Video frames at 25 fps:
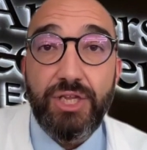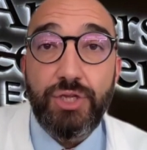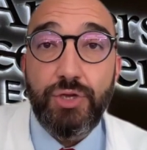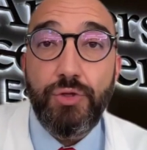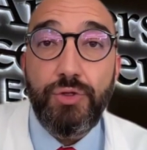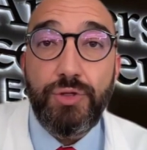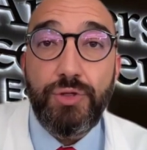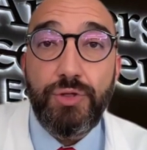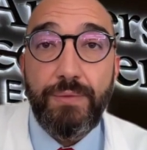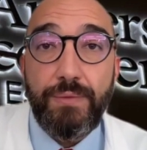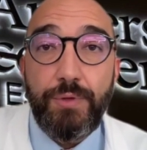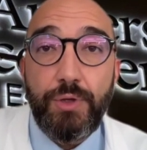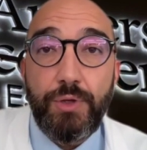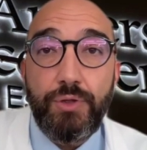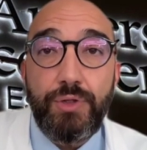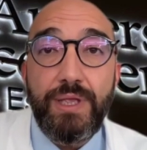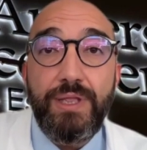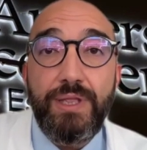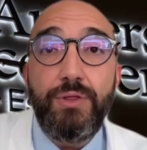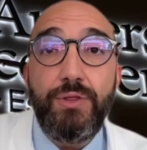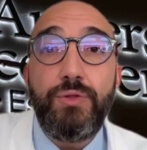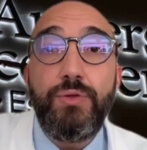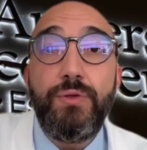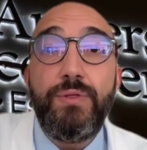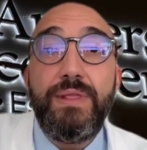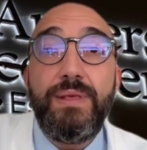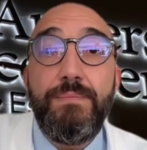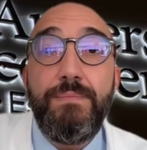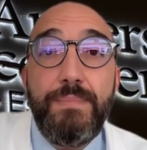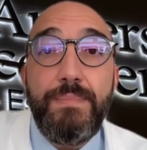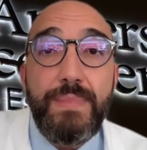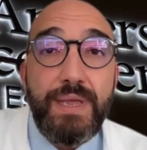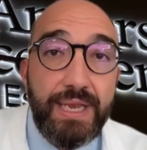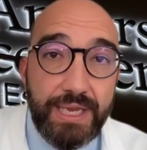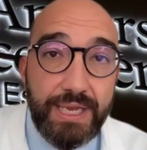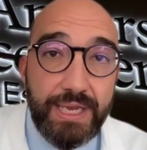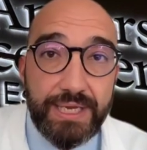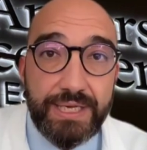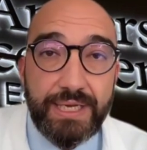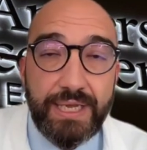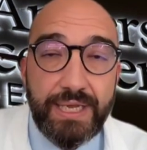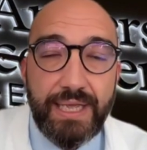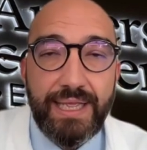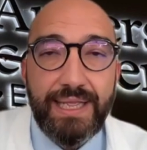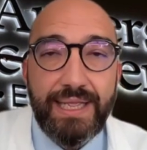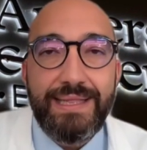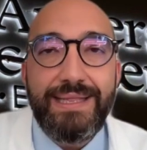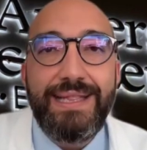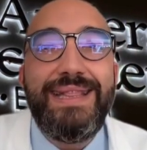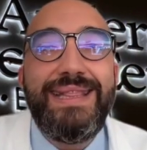is contributing to diminish
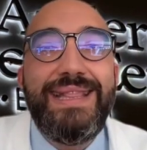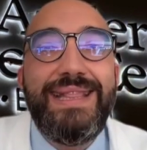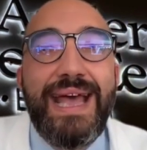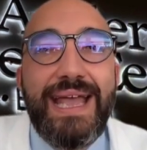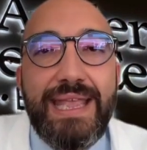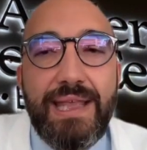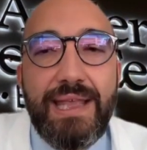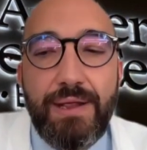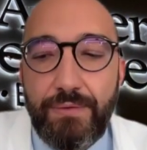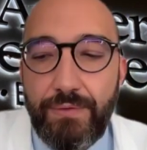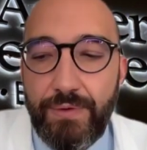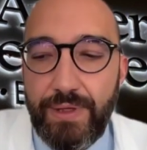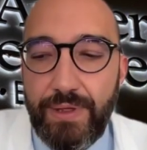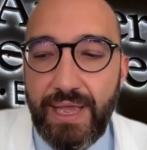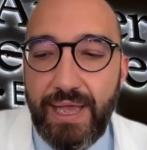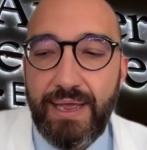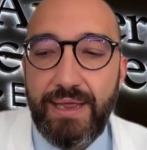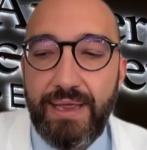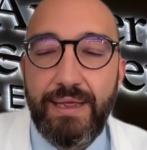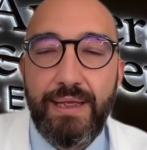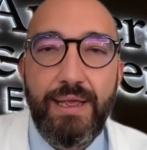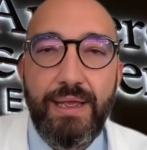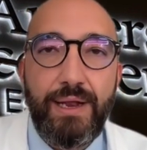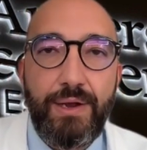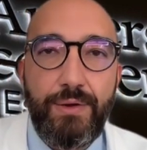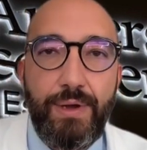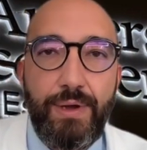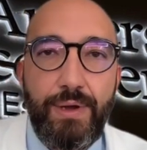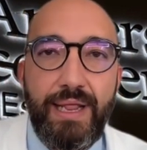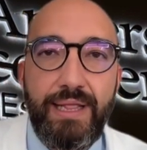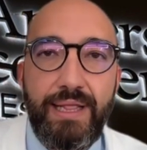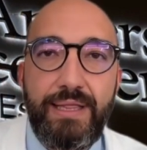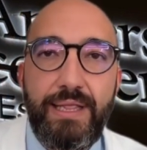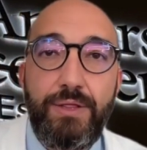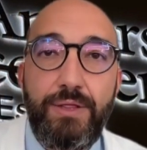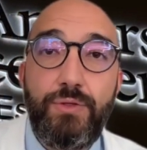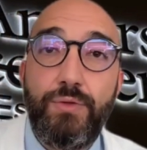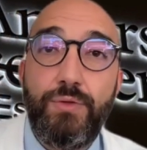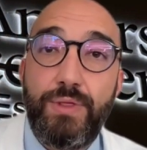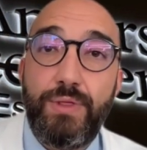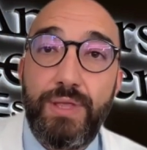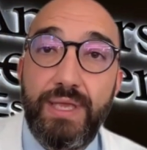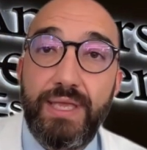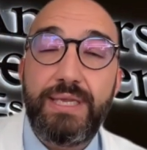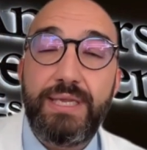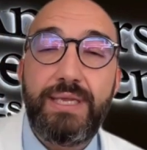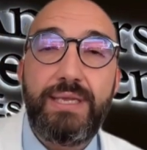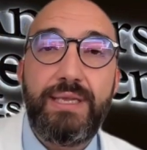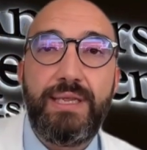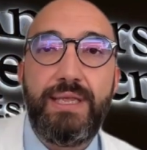the diarrhea related to
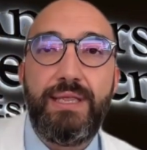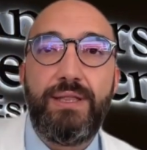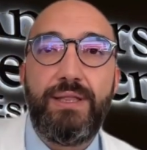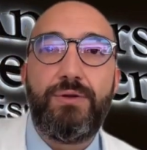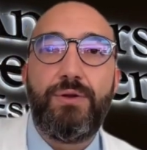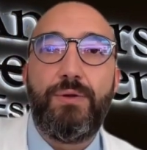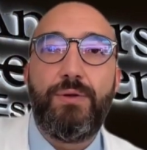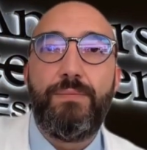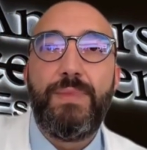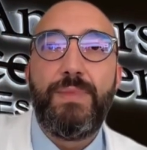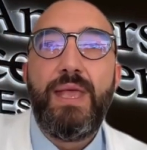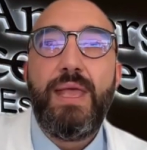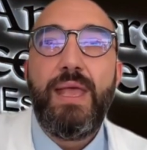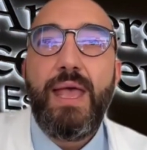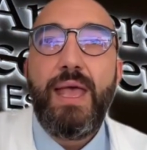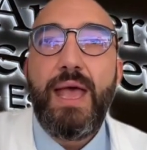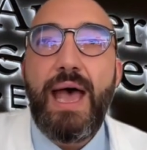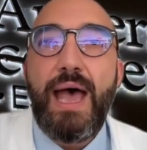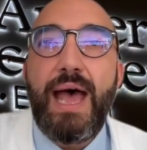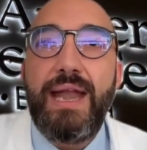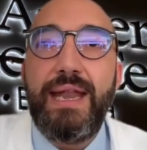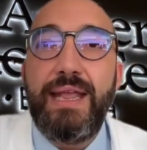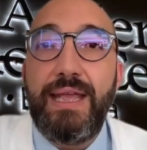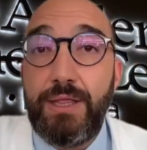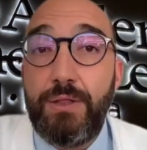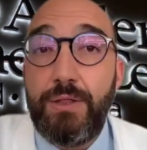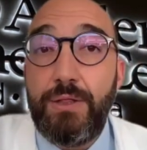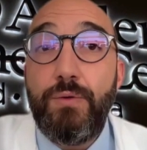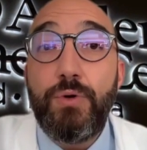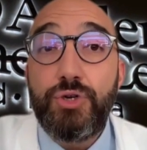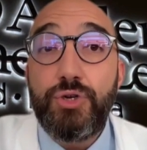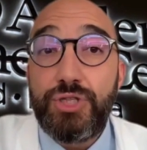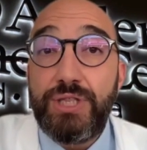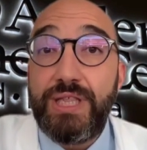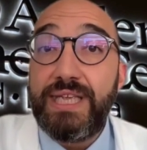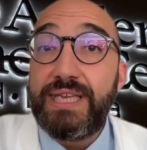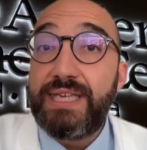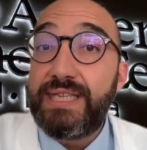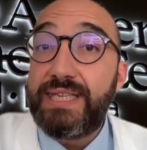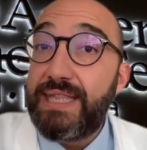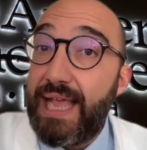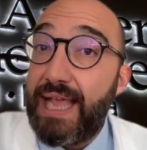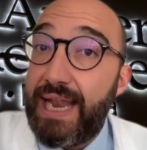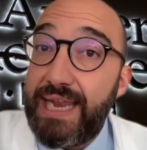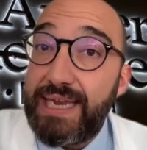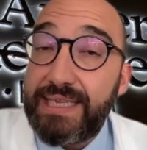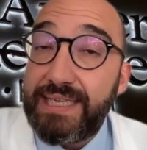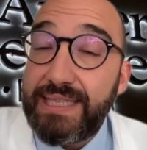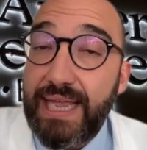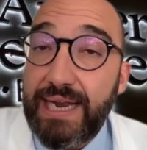this syndrome, and it was this
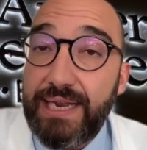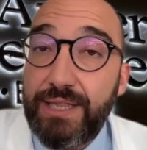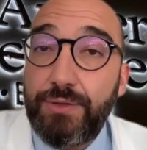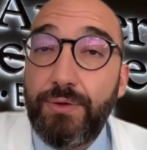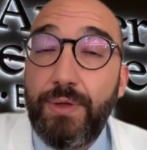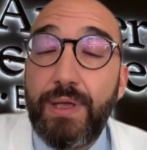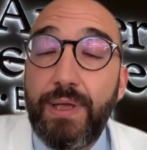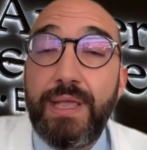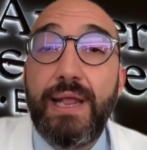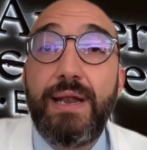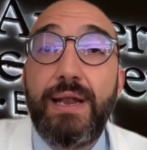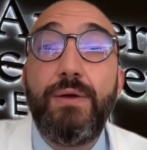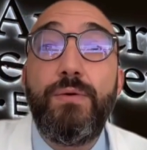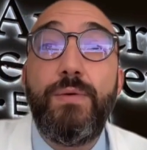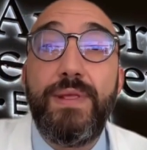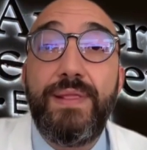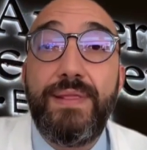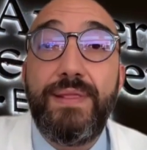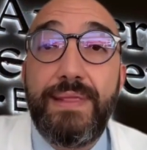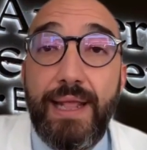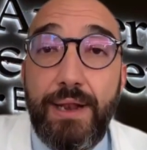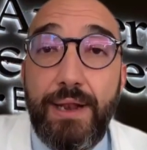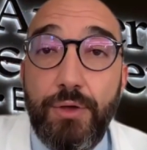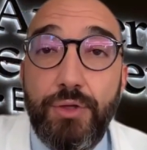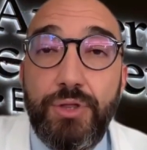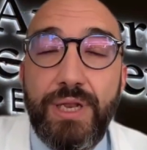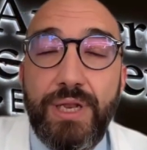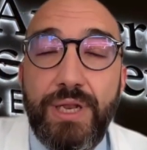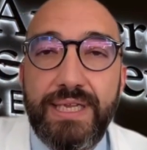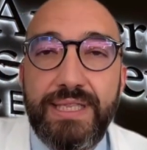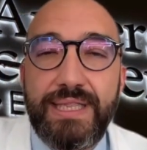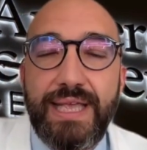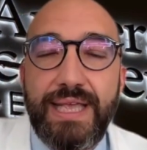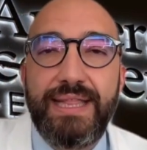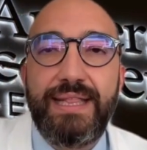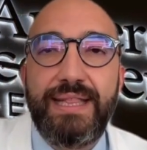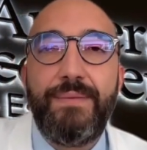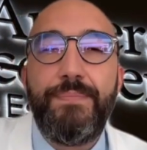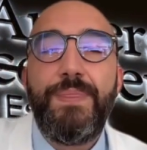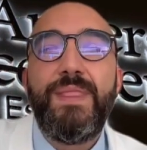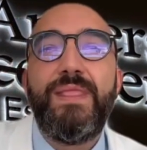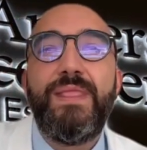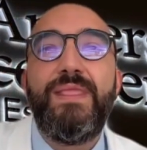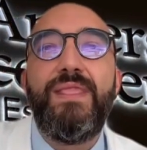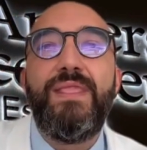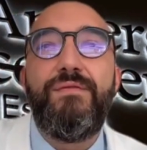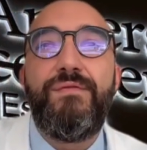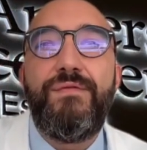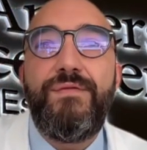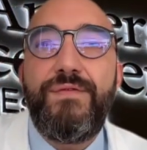TELSTAR trial with telotristat,
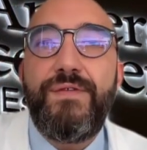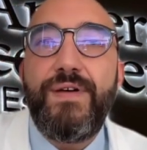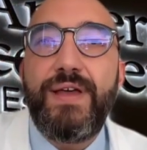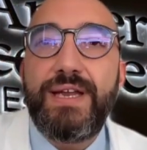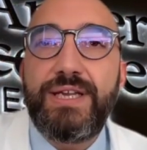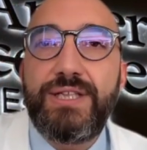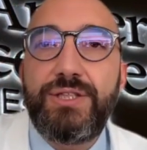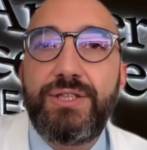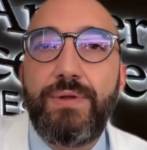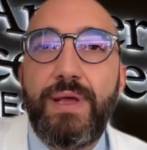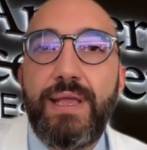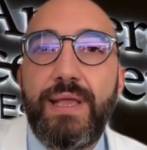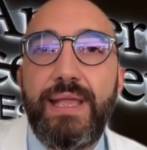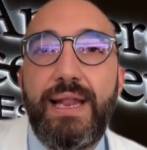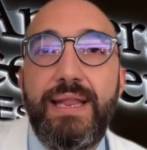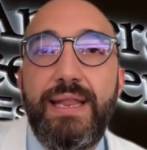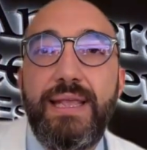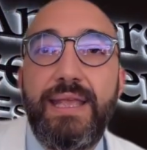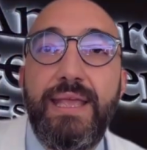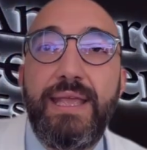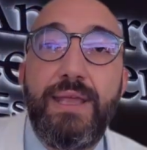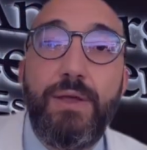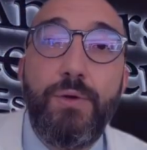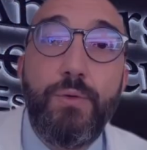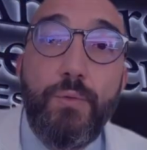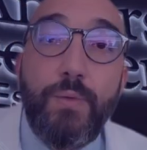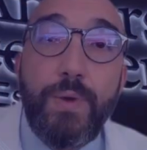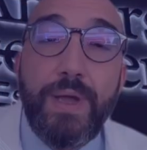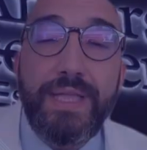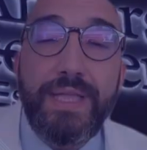the first trial in